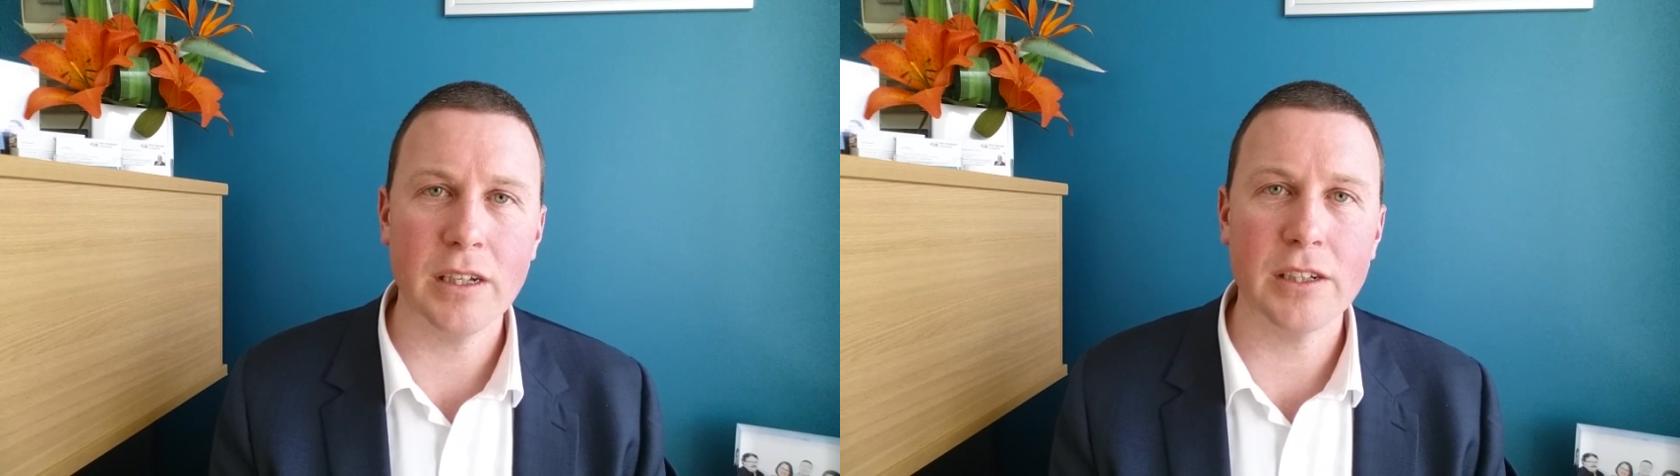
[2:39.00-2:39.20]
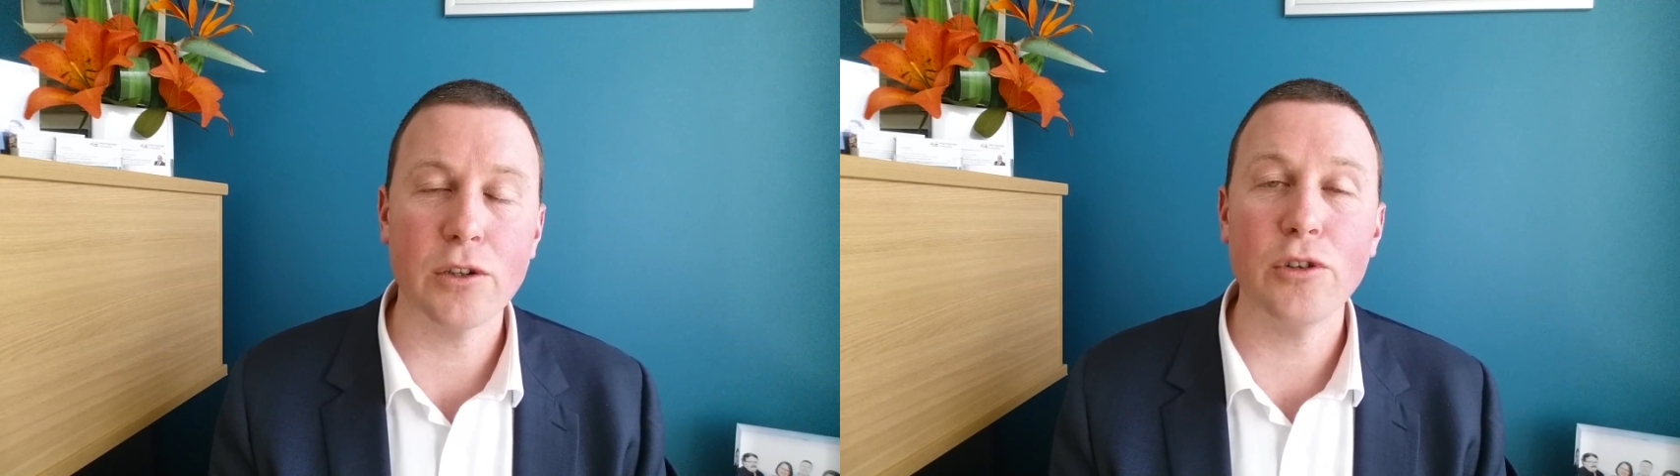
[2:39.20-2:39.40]

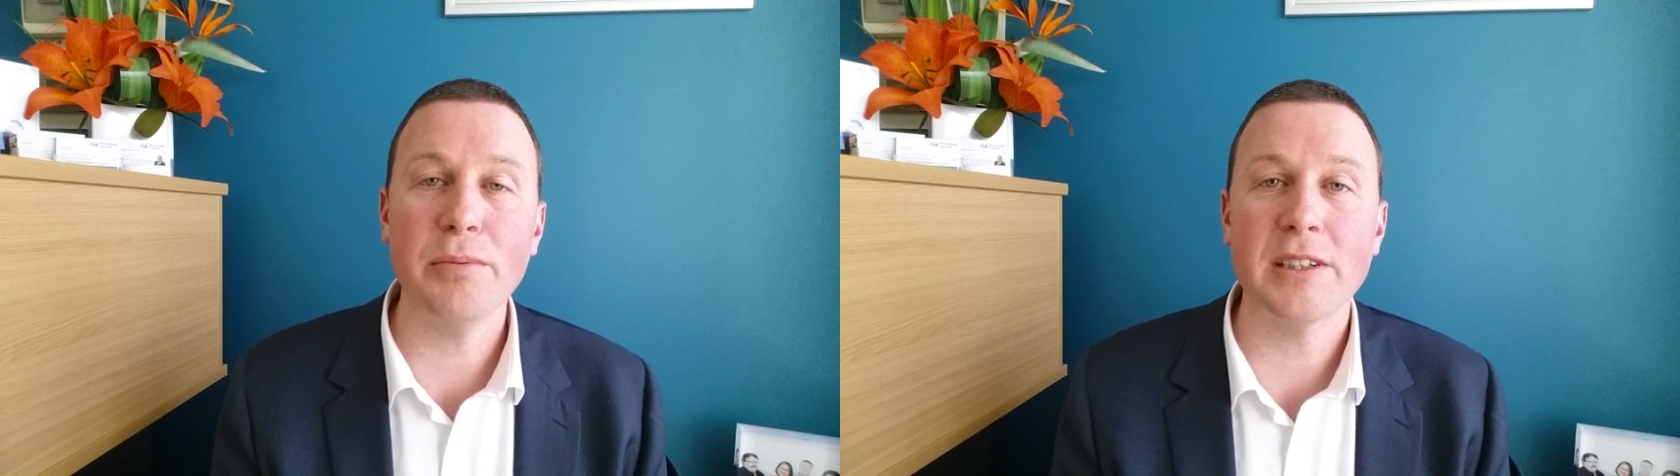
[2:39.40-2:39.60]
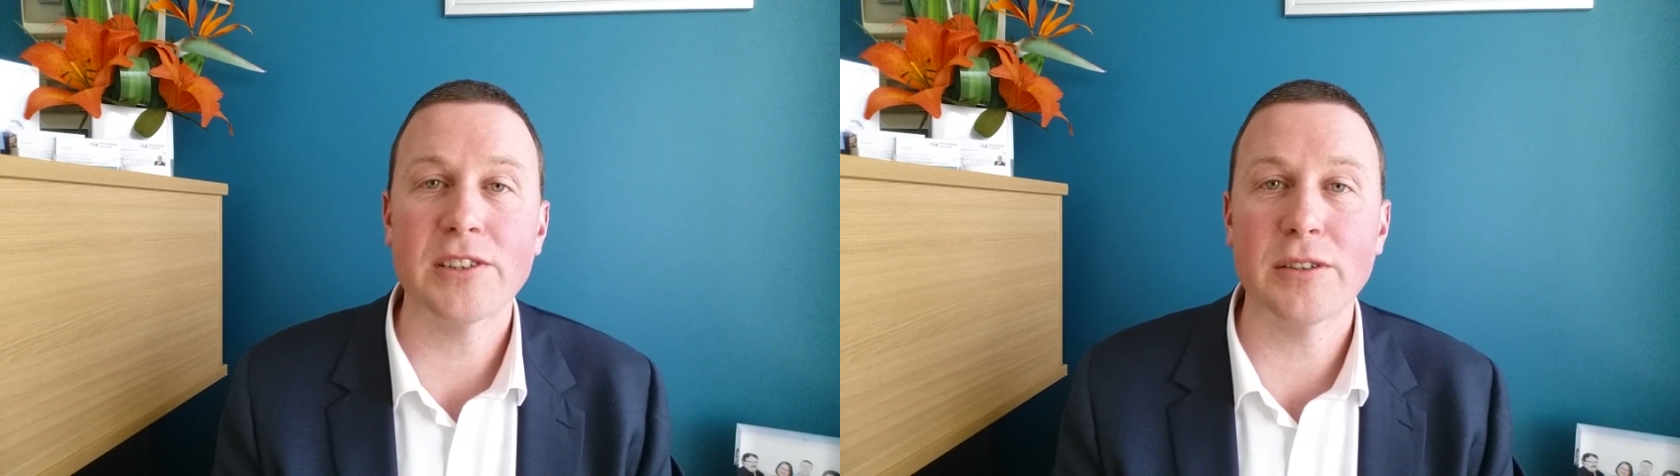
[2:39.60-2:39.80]
It could
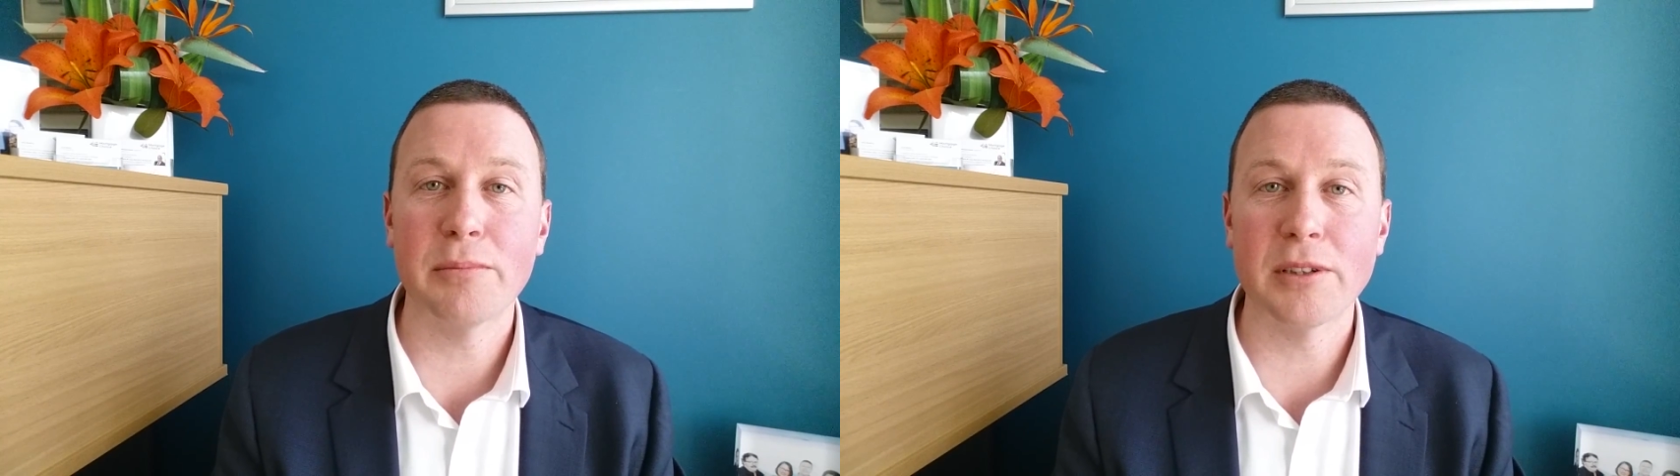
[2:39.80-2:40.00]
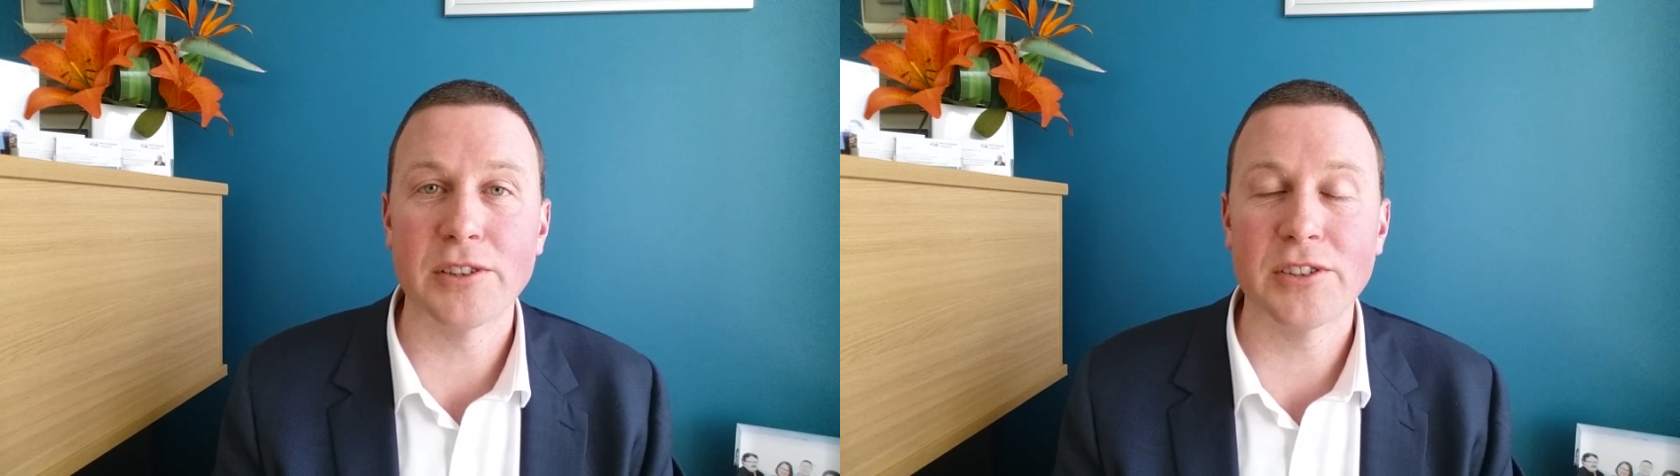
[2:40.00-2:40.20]
be as
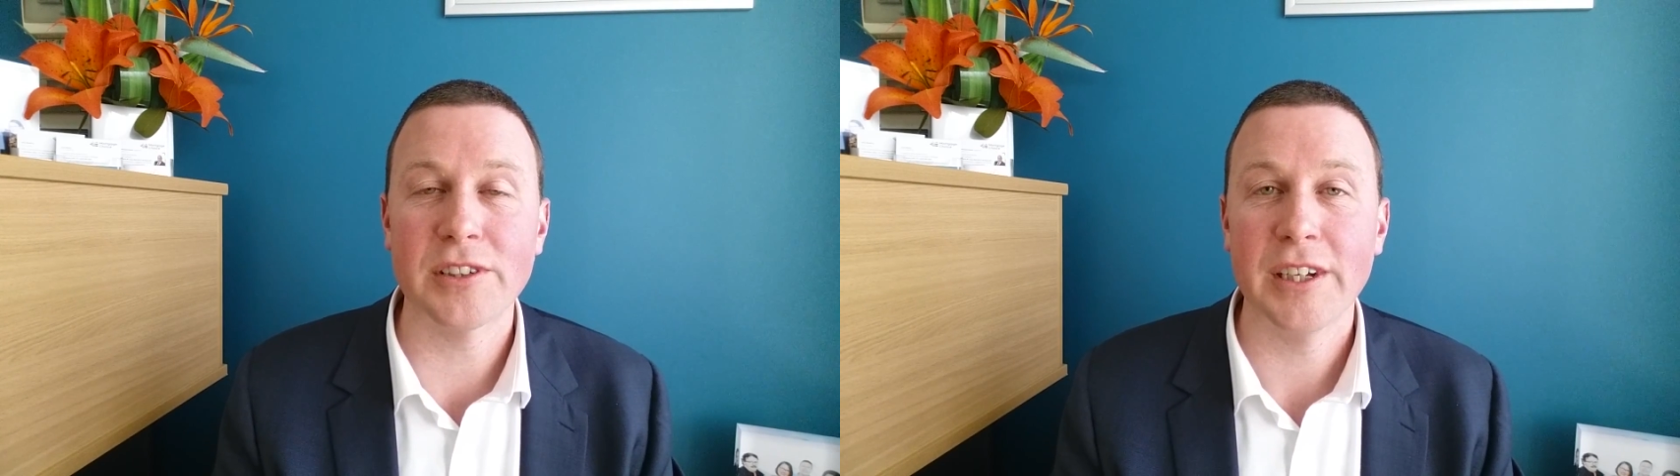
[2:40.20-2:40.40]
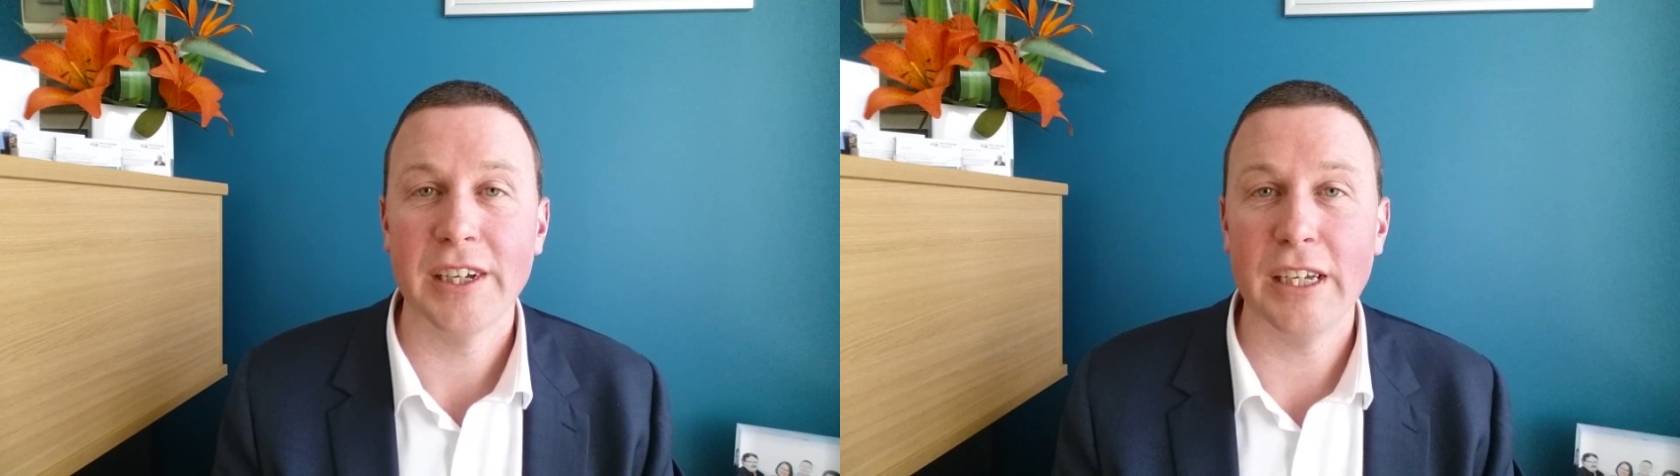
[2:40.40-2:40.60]
simple as,